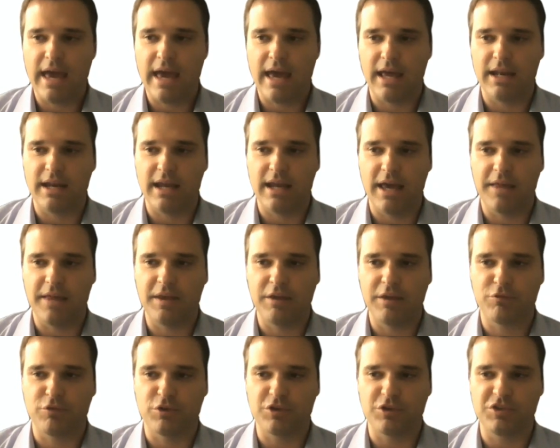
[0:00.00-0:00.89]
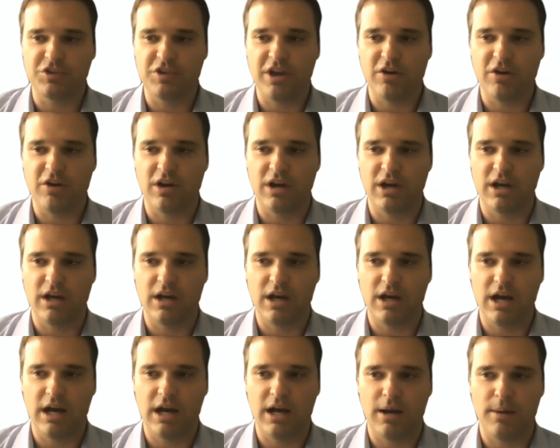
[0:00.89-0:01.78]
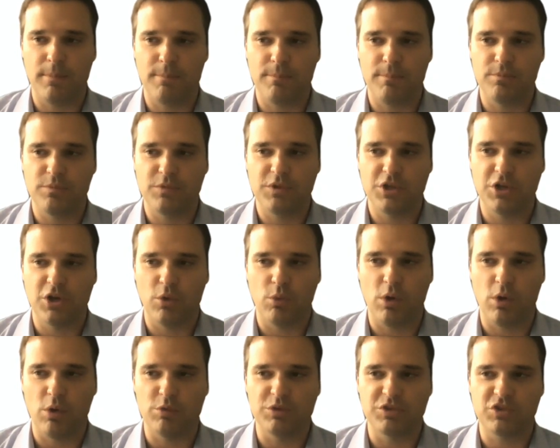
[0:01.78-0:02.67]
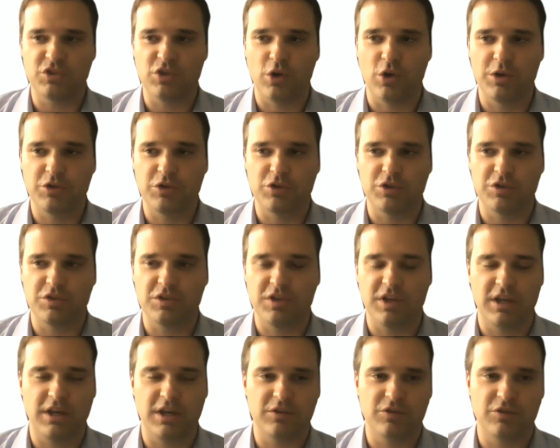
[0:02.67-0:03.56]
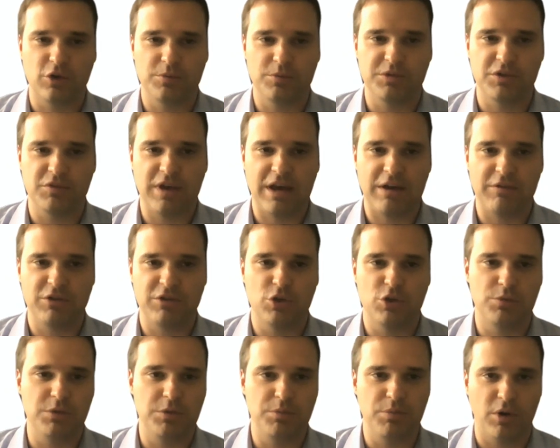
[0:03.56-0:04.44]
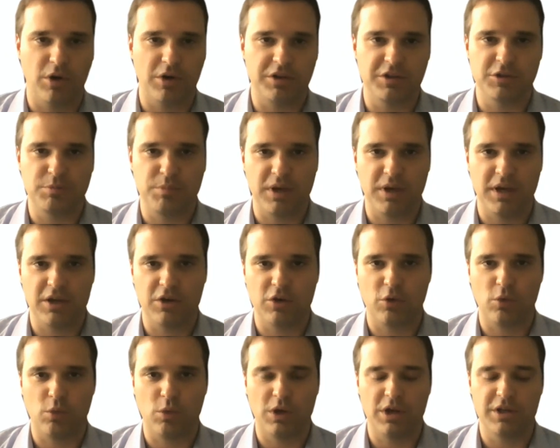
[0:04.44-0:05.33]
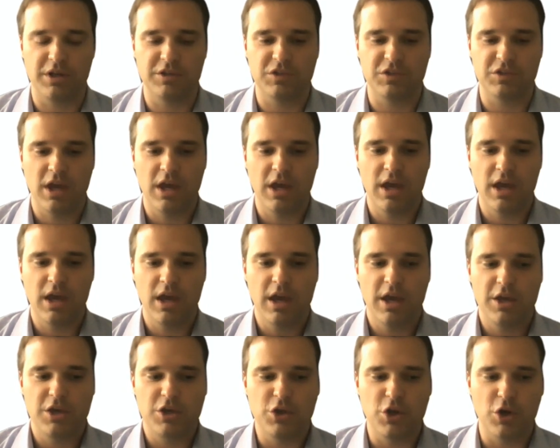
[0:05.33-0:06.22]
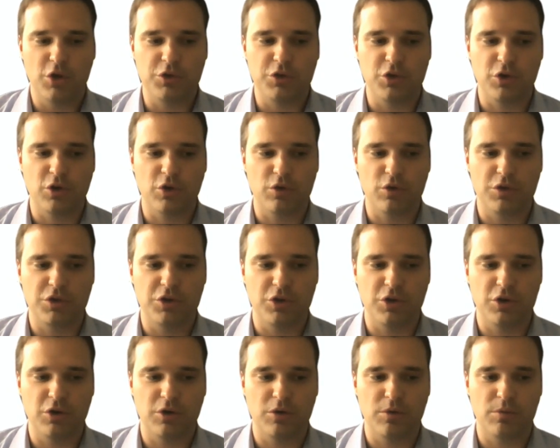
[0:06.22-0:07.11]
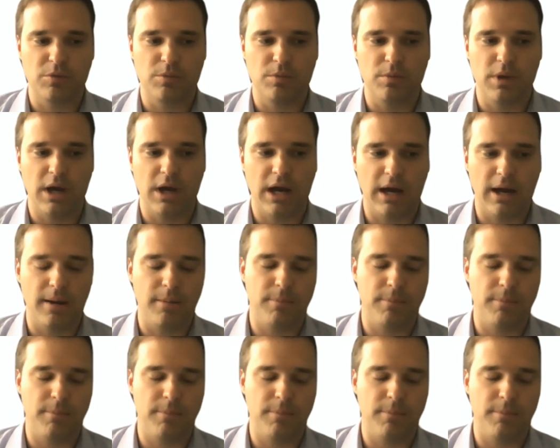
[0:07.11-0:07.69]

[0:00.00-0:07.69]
And then for Sarah, what was so interesting in terms of having you be part of this panel was, you're